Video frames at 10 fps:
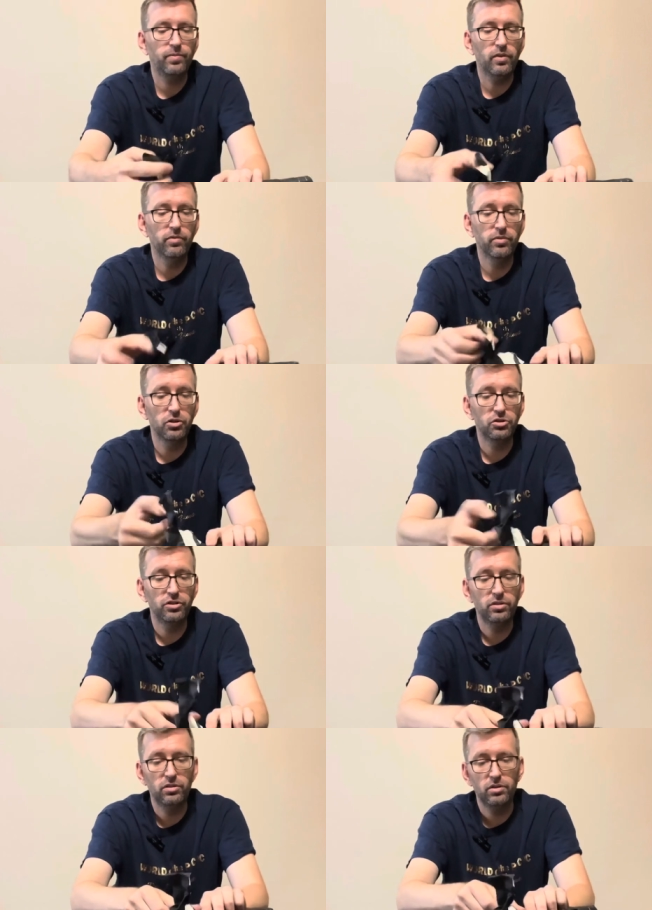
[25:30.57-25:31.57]

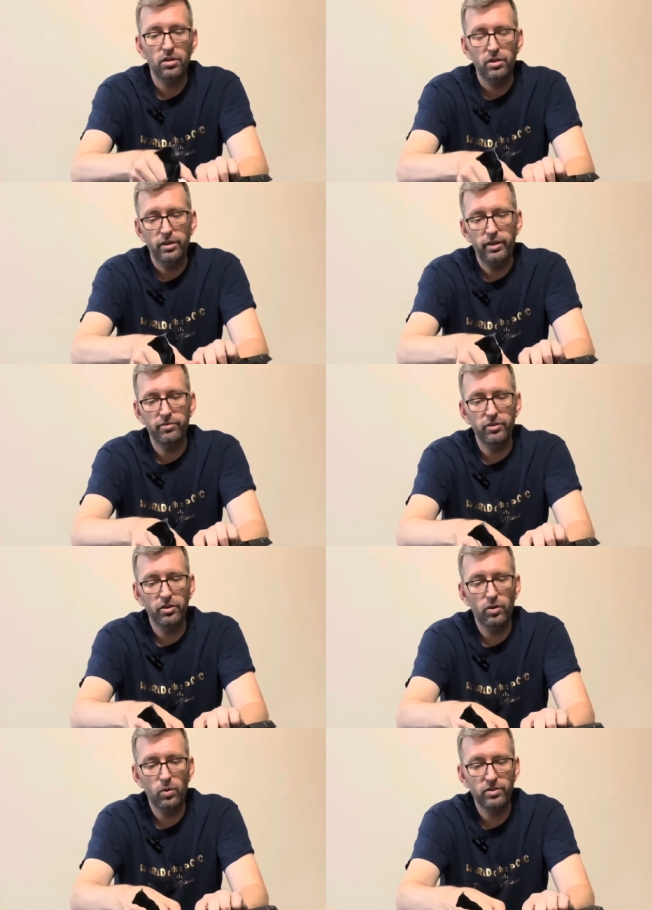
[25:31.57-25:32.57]
version, even
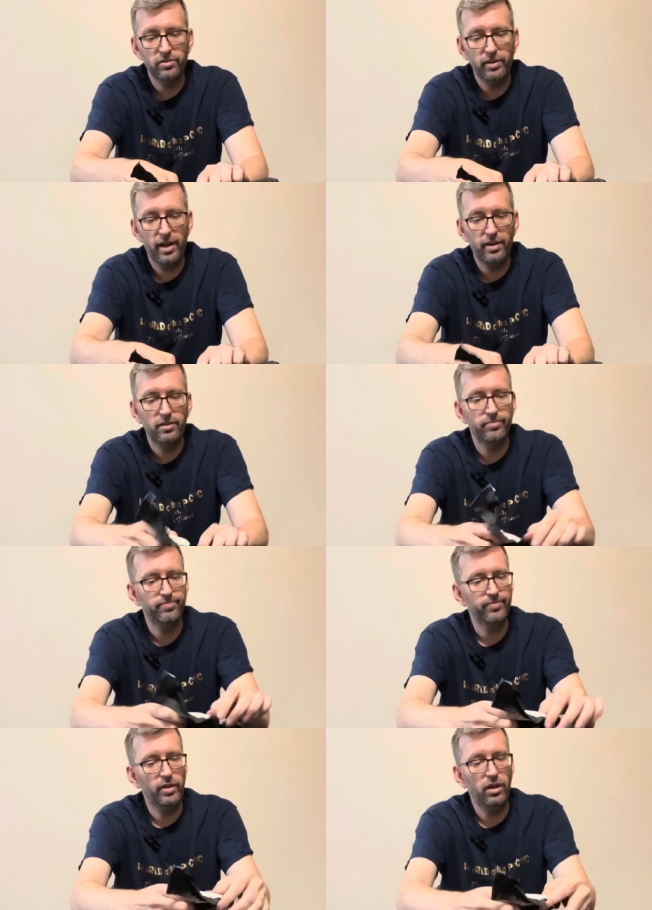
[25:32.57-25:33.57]
though it's not
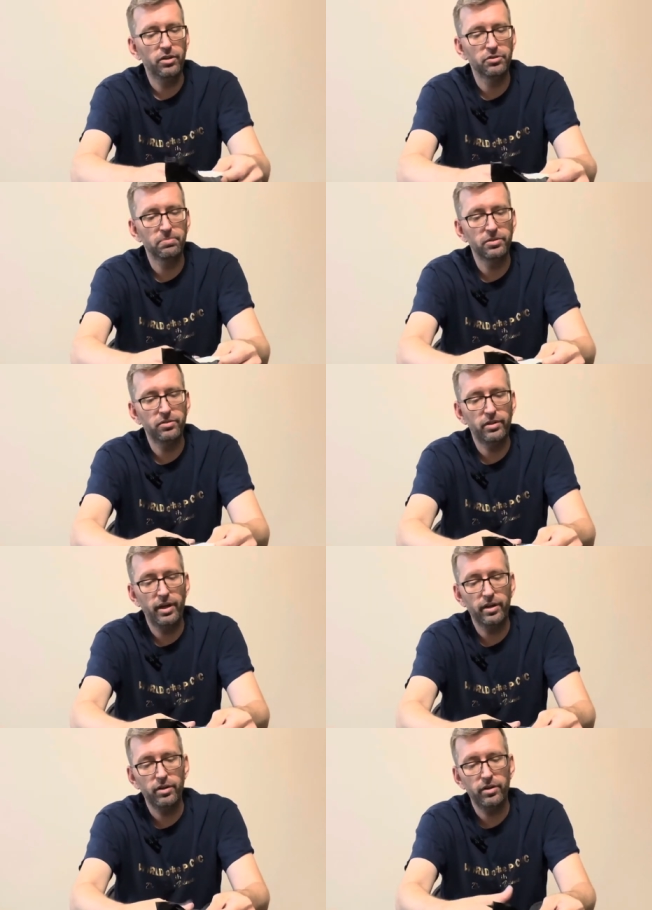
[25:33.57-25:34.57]
100%
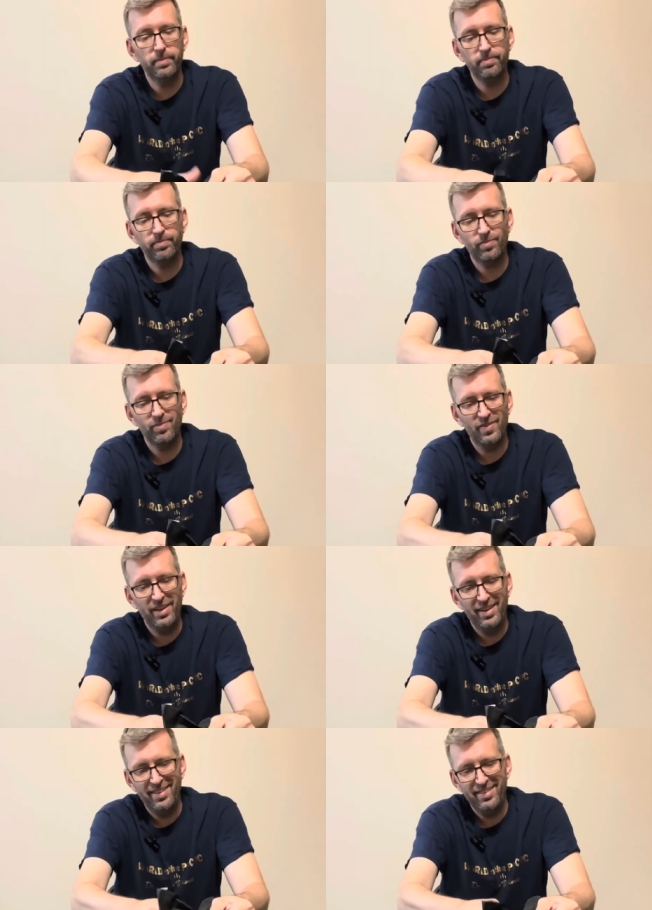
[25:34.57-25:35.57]
accurate.
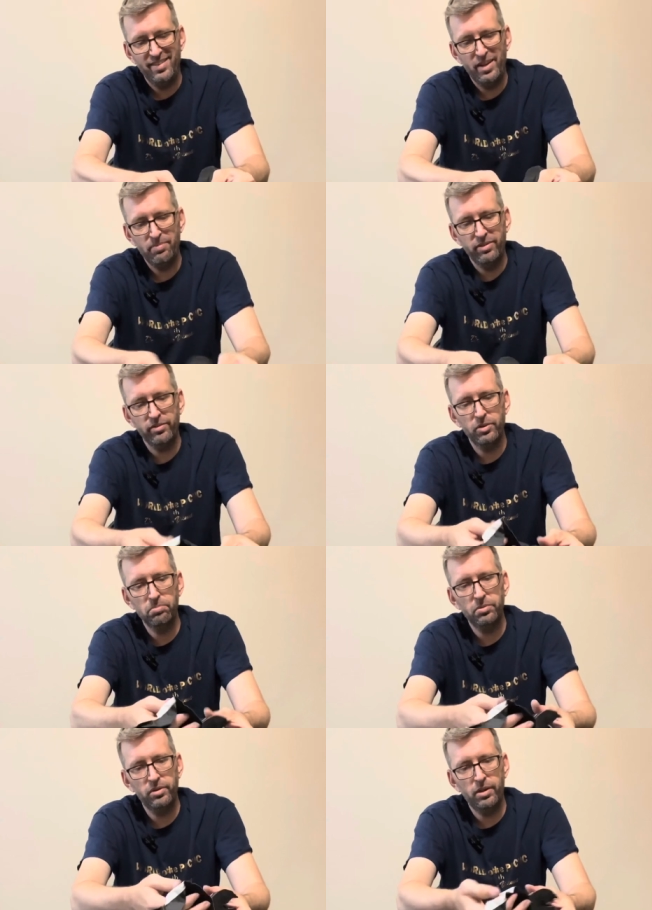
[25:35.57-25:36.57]
The tape is going to
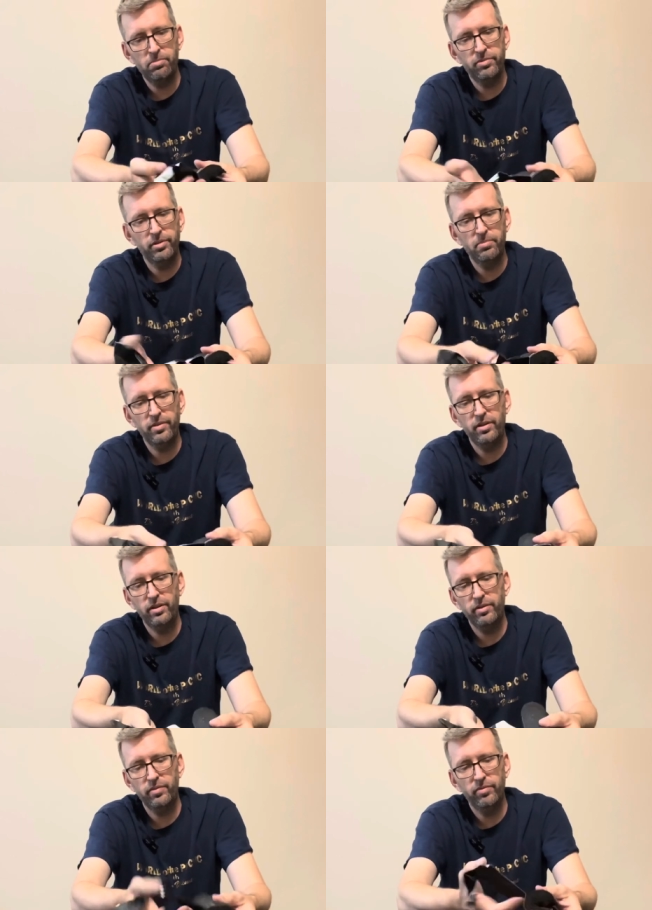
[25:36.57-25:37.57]
pull up some of
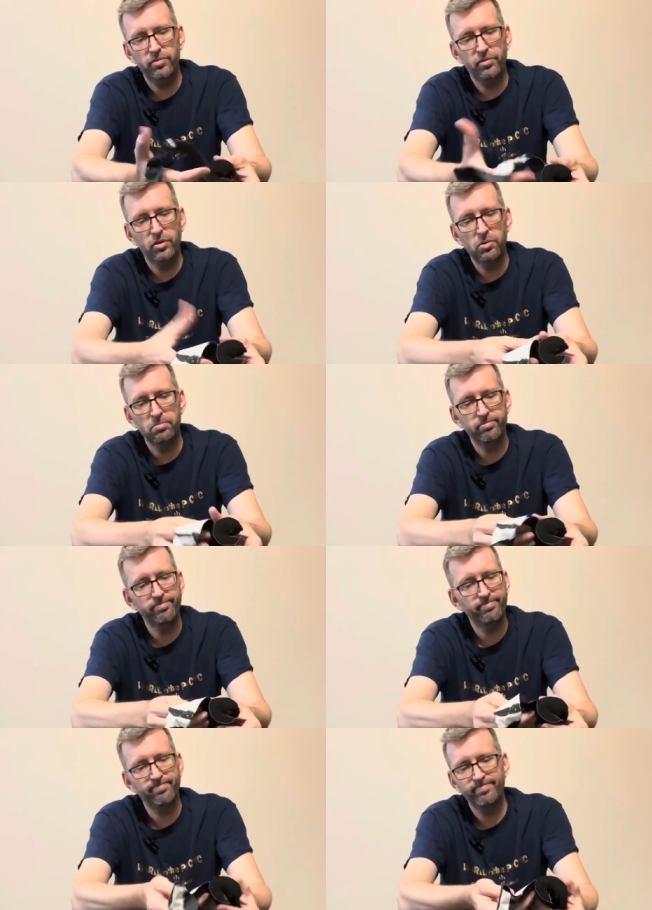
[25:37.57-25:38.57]
the foam.
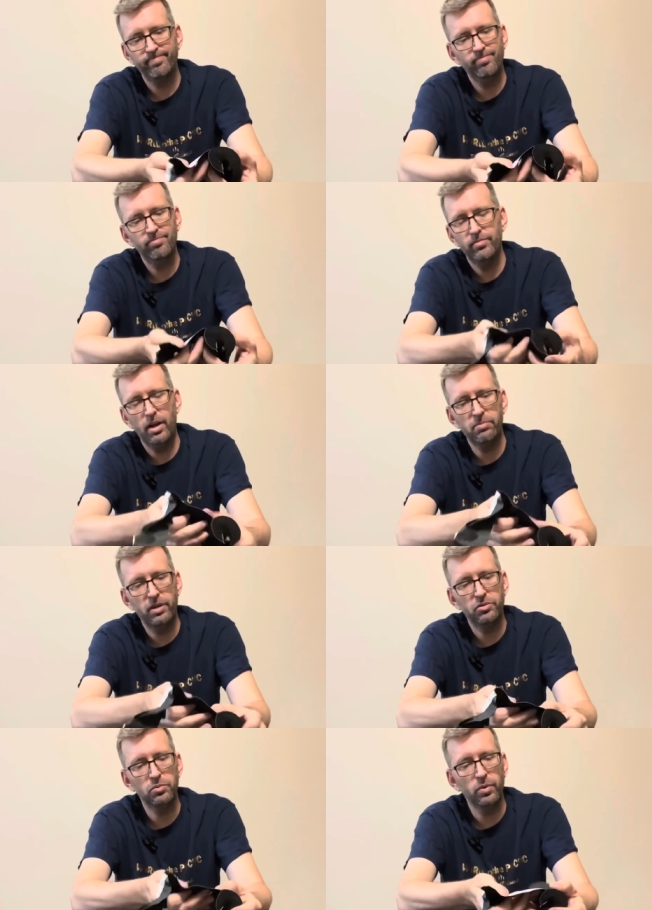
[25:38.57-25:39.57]
I'm
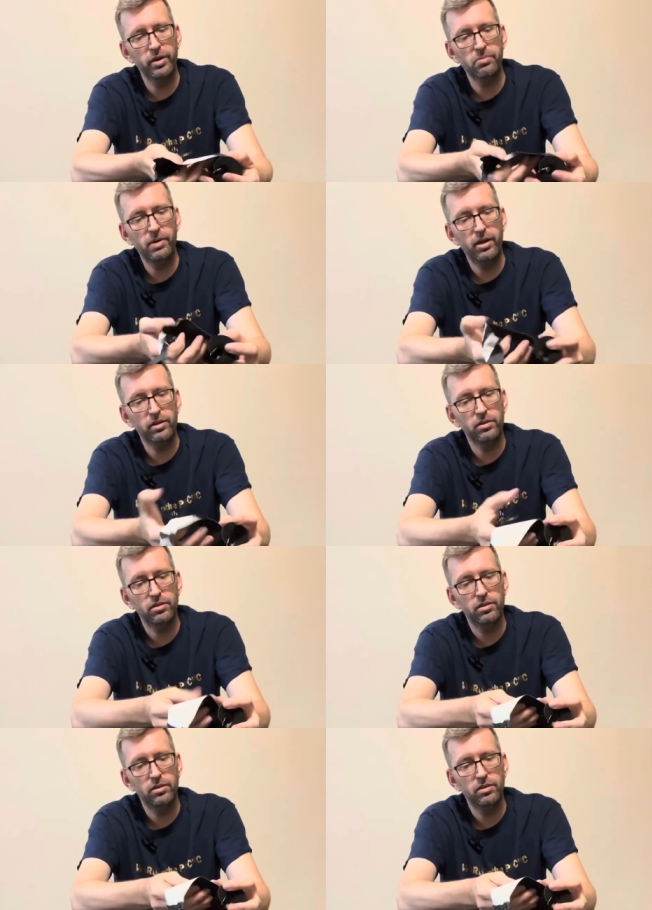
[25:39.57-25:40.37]
not too worried about it.